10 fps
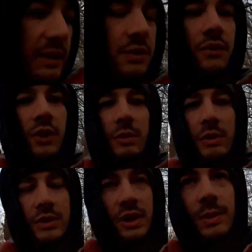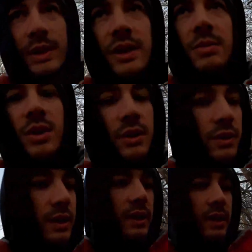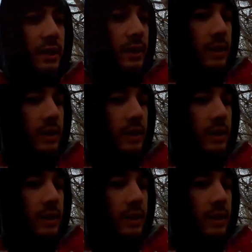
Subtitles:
So filming wasn't on my top priority.